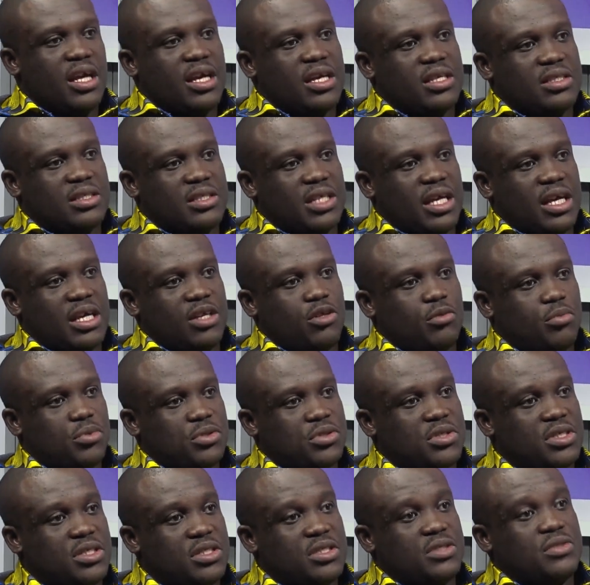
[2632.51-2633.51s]
He's taking the
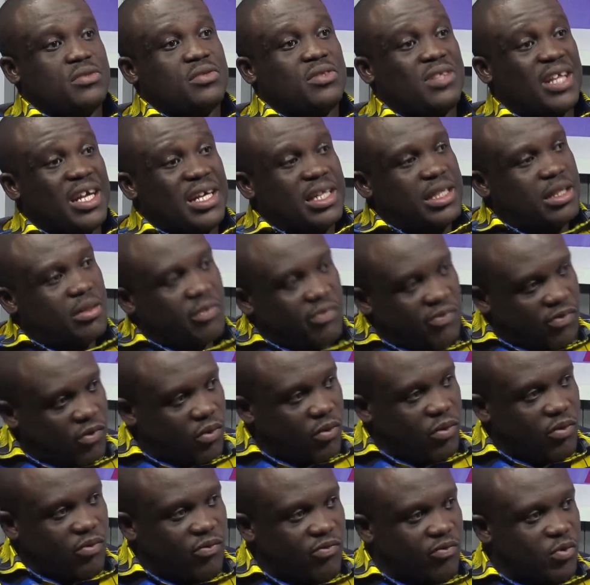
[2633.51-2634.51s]
opportunity to thank them
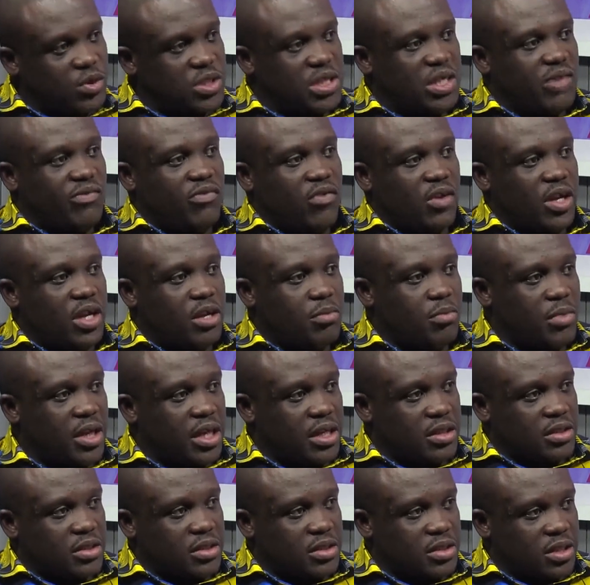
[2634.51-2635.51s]
for voting for him
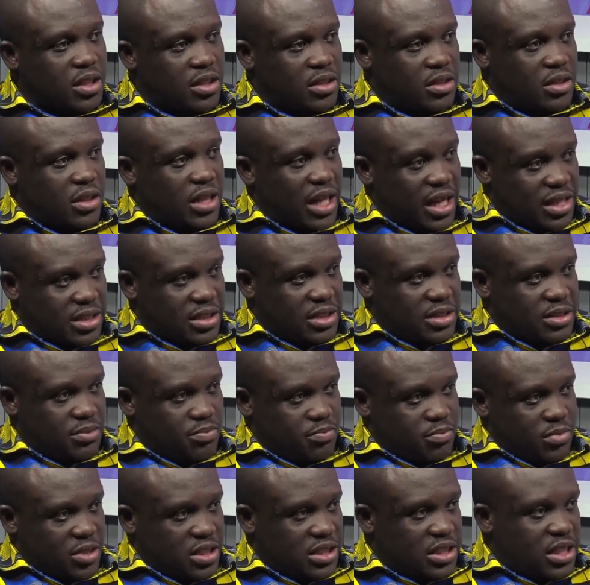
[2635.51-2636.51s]
in the
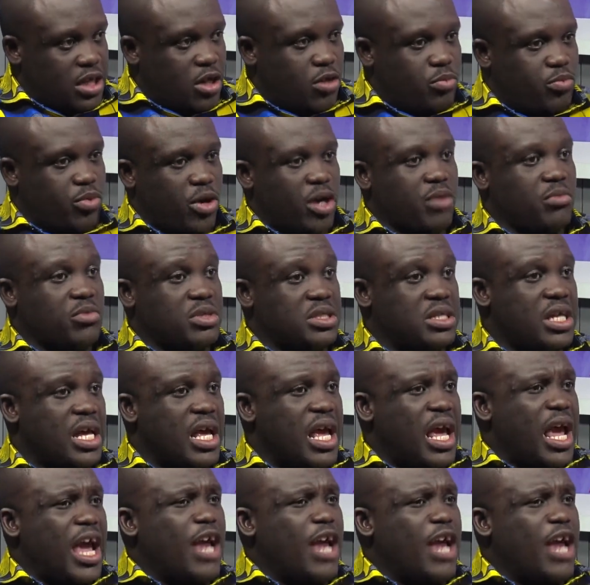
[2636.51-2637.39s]
last internal primaries,